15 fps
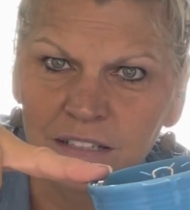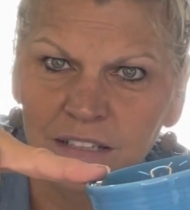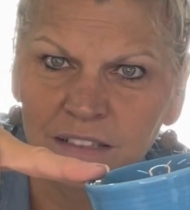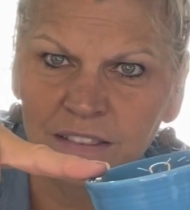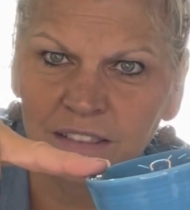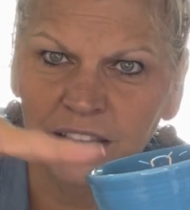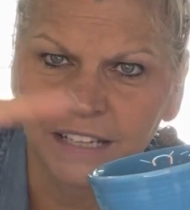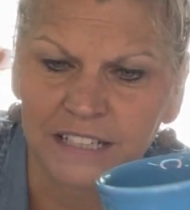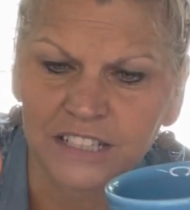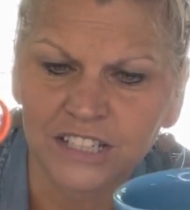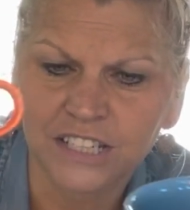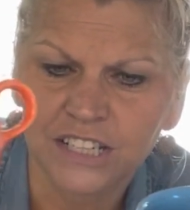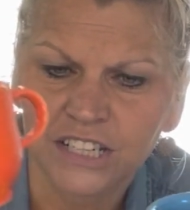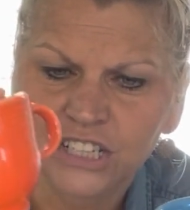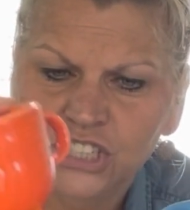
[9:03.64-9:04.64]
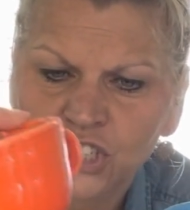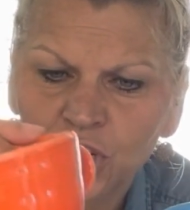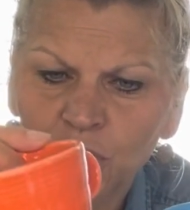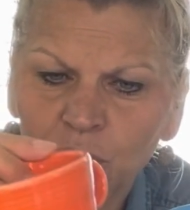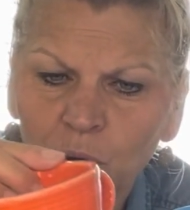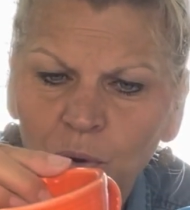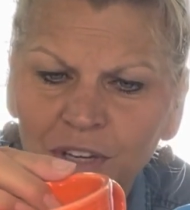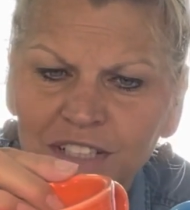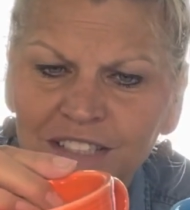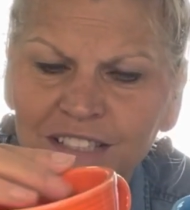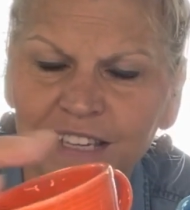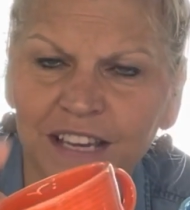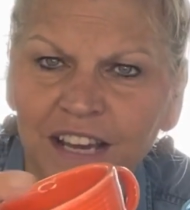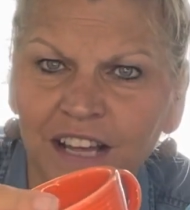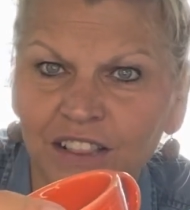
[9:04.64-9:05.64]
light
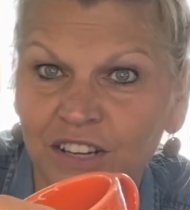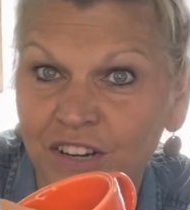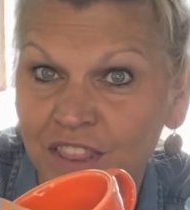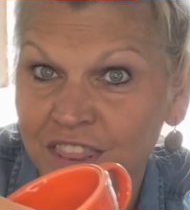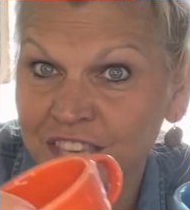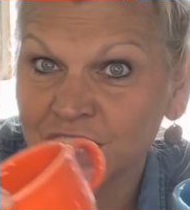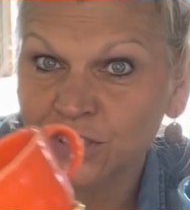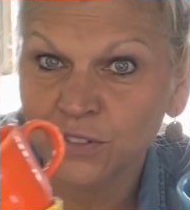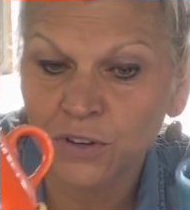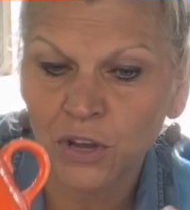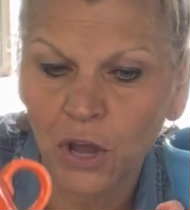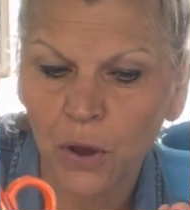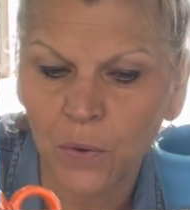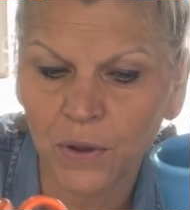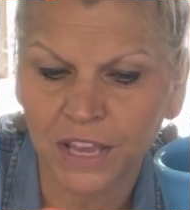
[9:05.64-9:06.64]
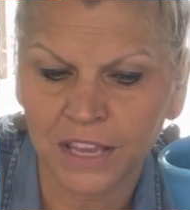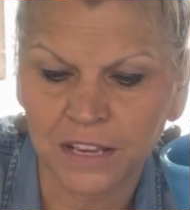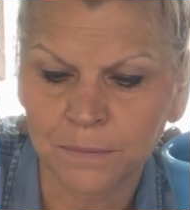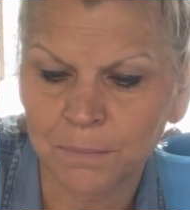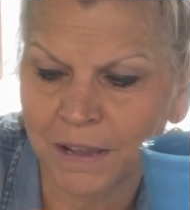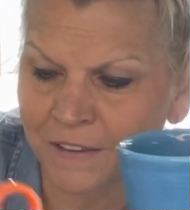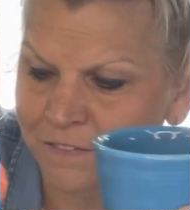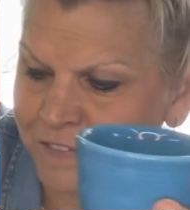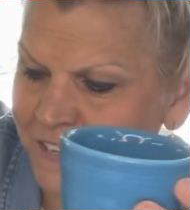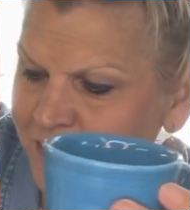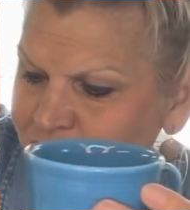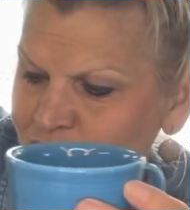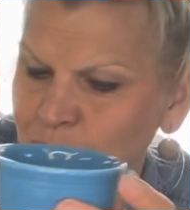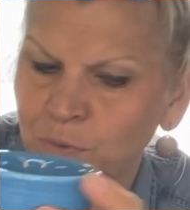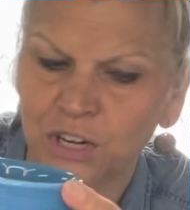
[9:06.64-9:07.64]
turquoisey color. These will go in my
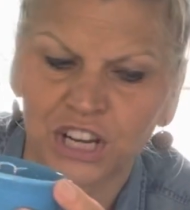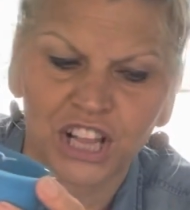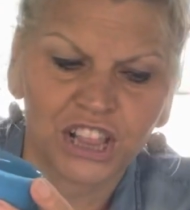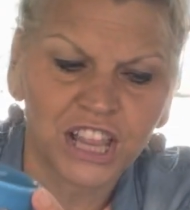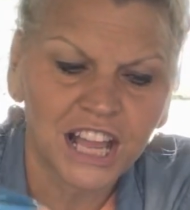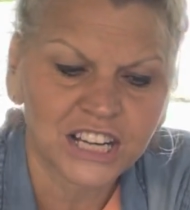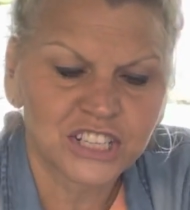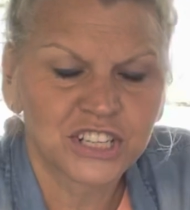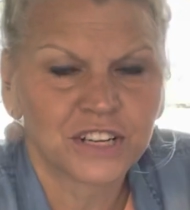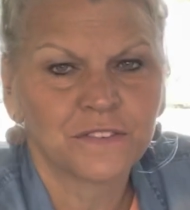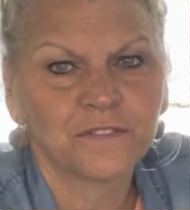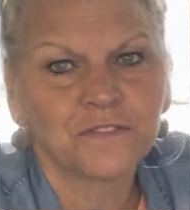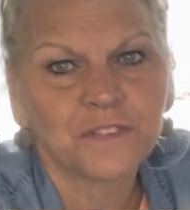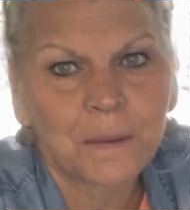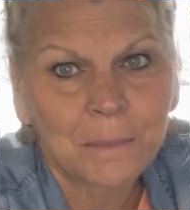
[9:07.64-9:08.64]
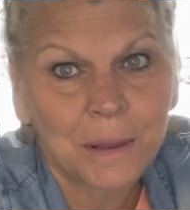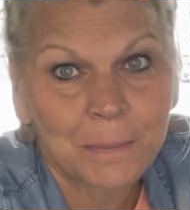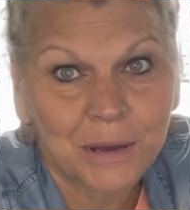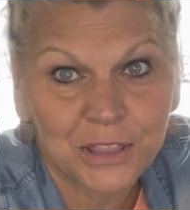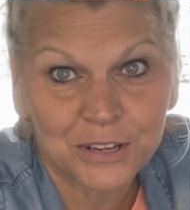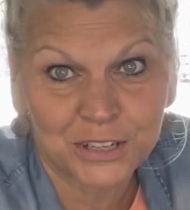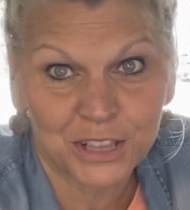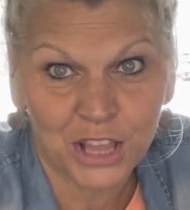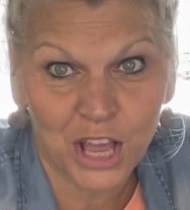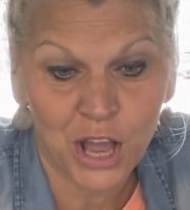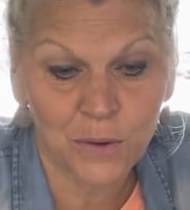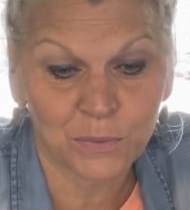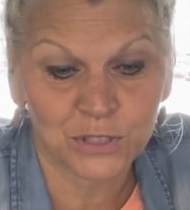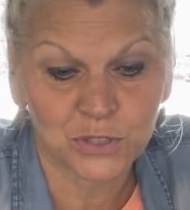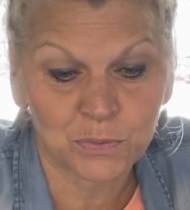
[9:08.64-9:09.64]
Fiestaware collection from my
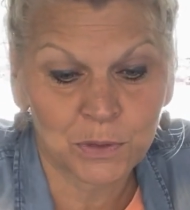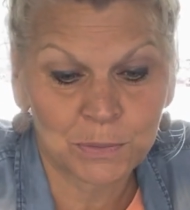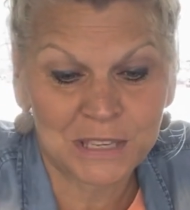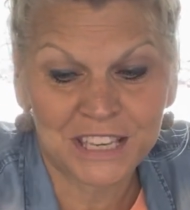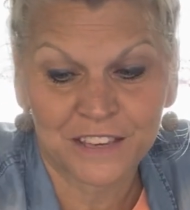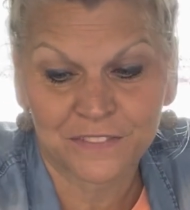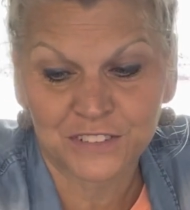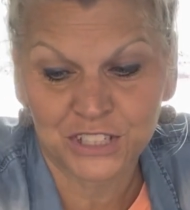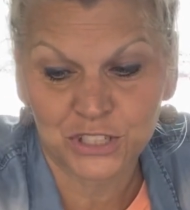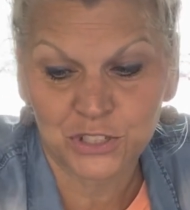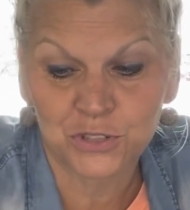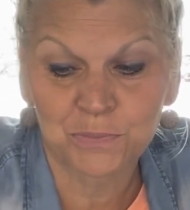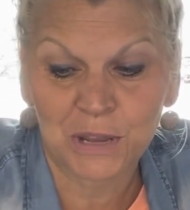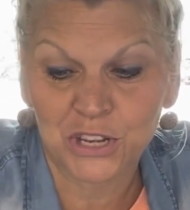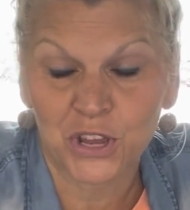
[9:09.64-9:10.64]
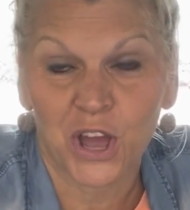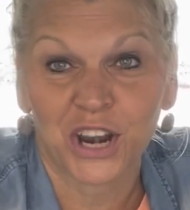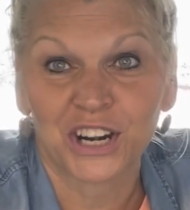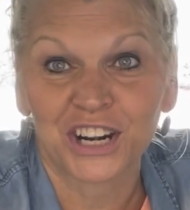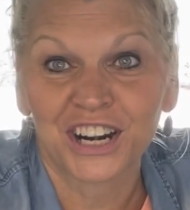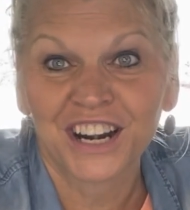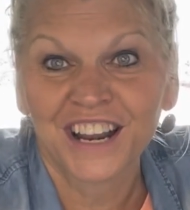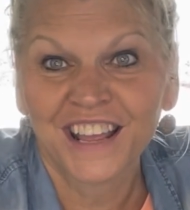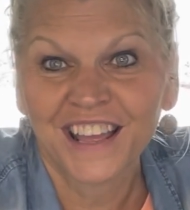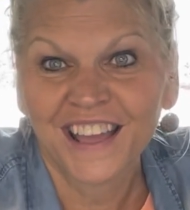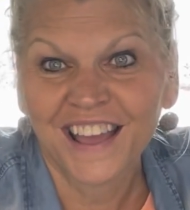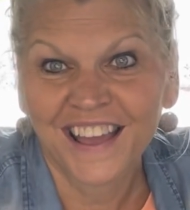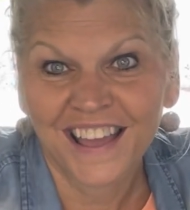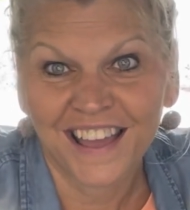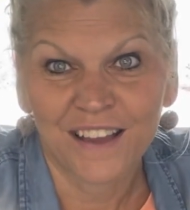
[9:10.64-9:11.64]
mother-in-law, which will be gifted to my daughter
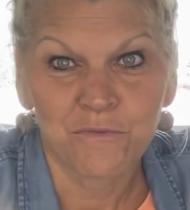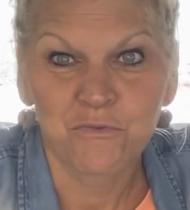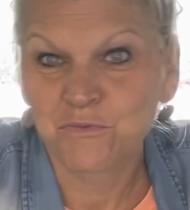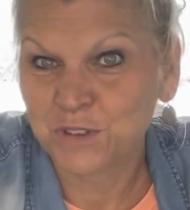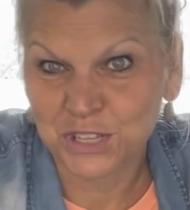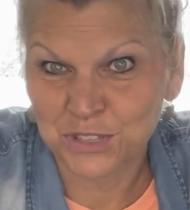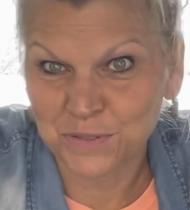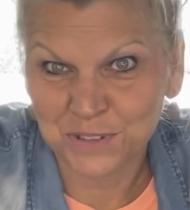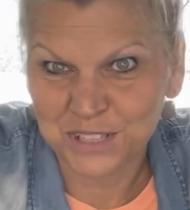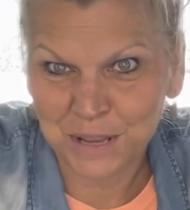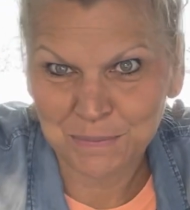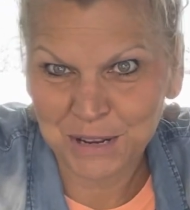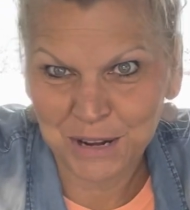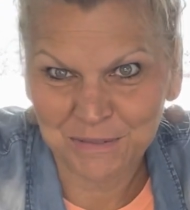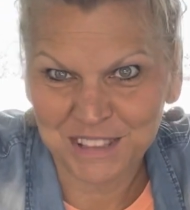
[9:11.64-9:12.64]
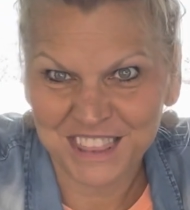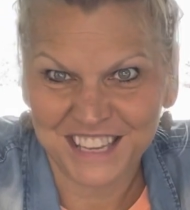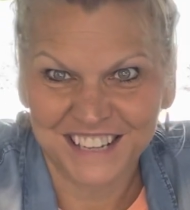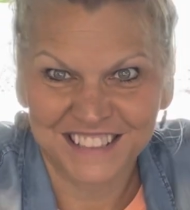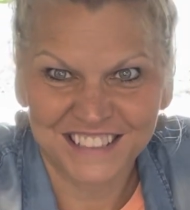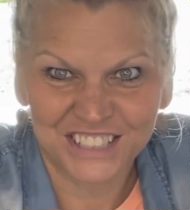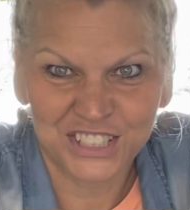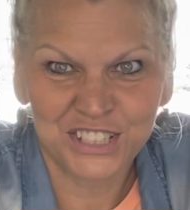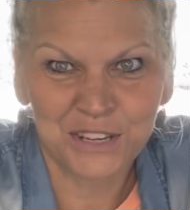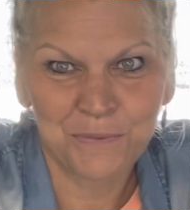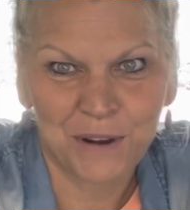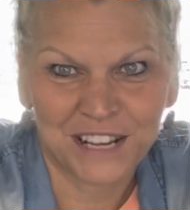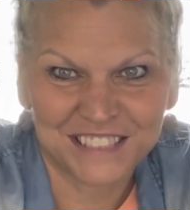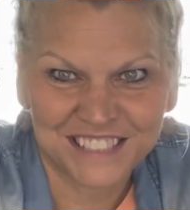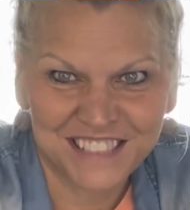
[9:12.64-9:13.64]
as soon as I'm done with it. She
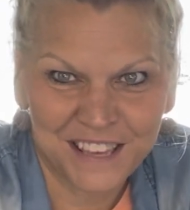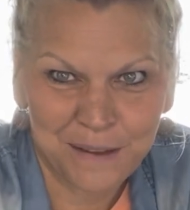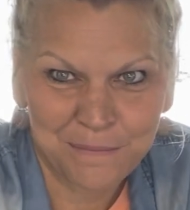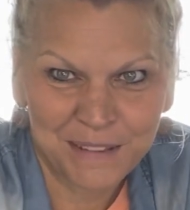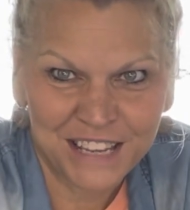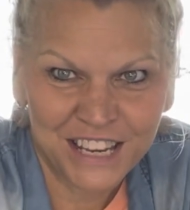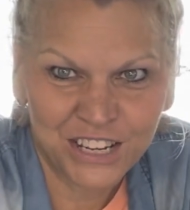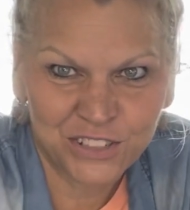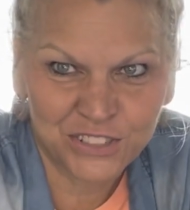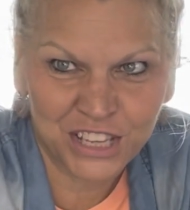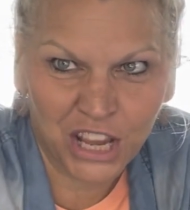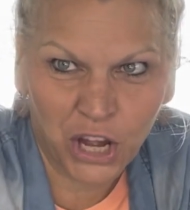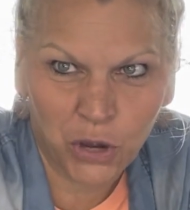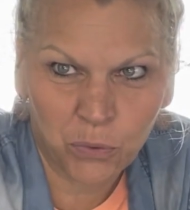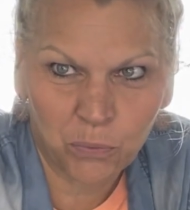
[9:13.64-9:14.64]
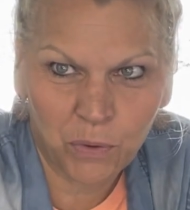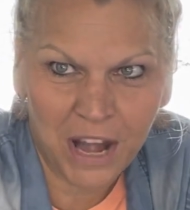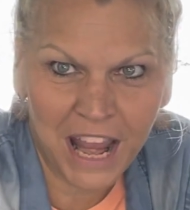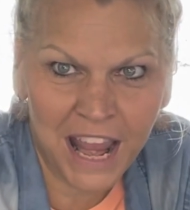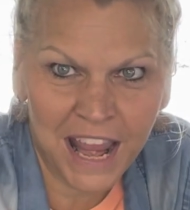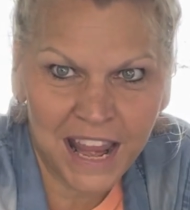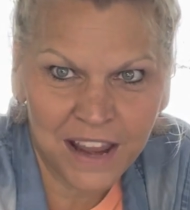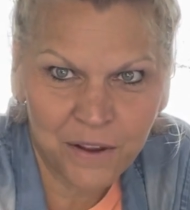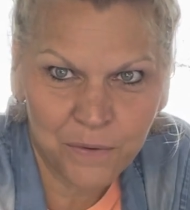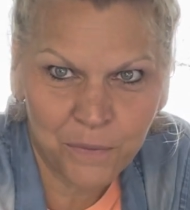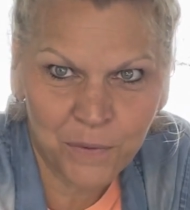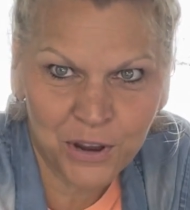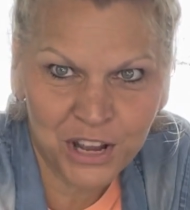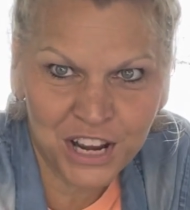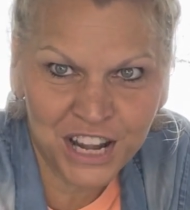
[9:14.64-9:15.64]
wants them. Here's a gray
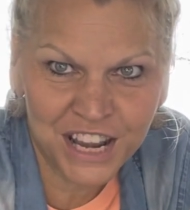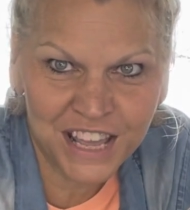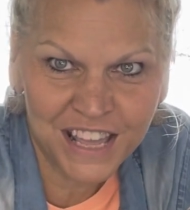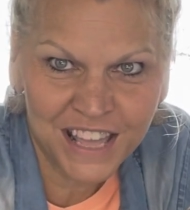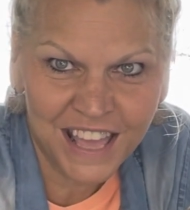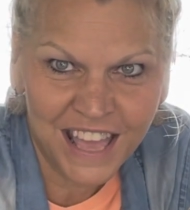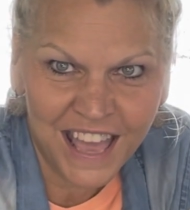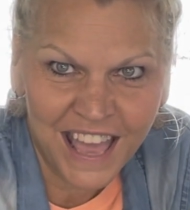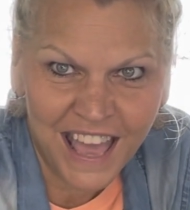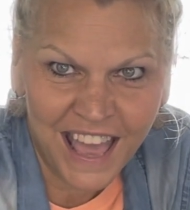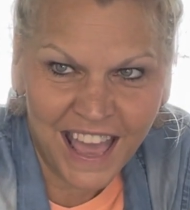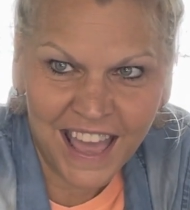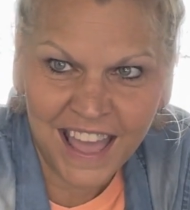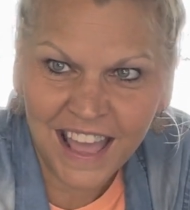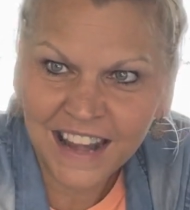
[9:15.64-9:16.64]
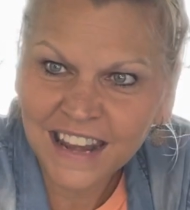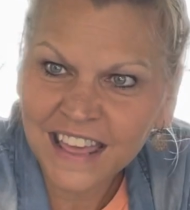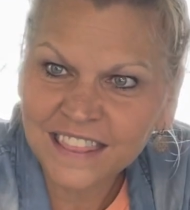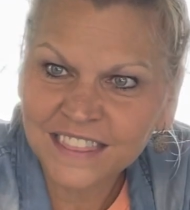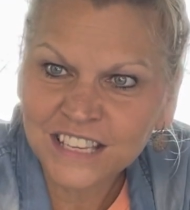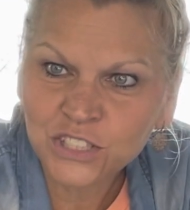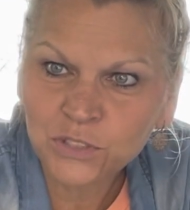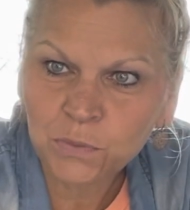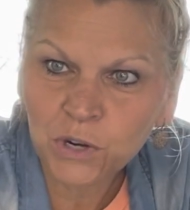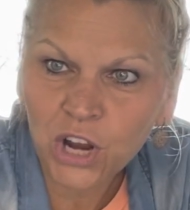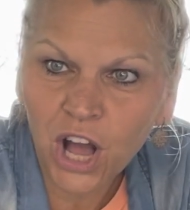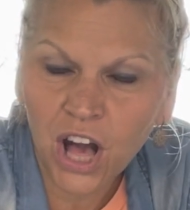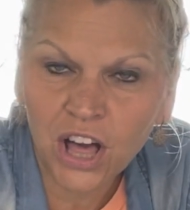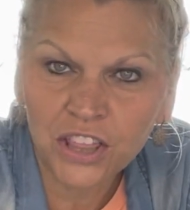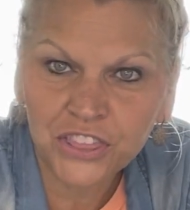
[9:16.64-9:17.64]
one, and these were
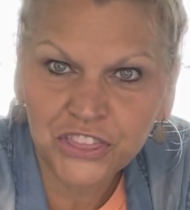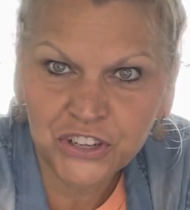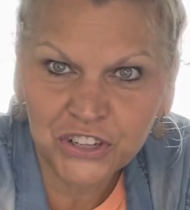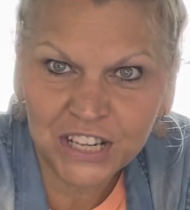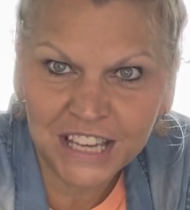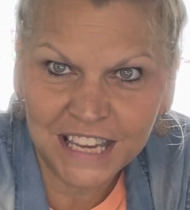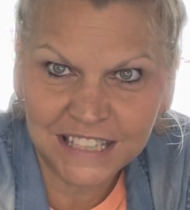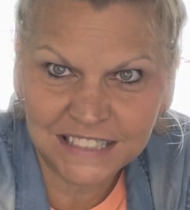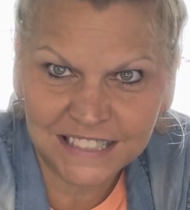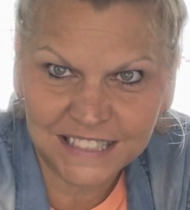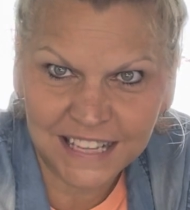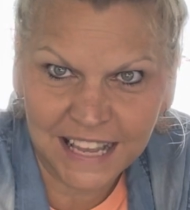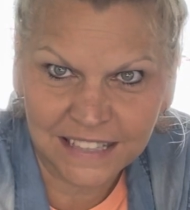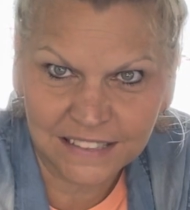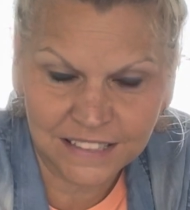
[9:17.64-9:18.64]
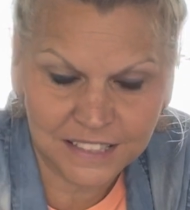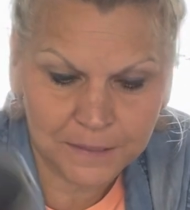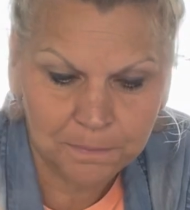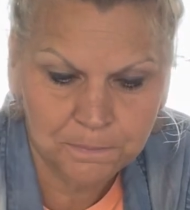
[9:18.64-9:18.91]
all 38 cents.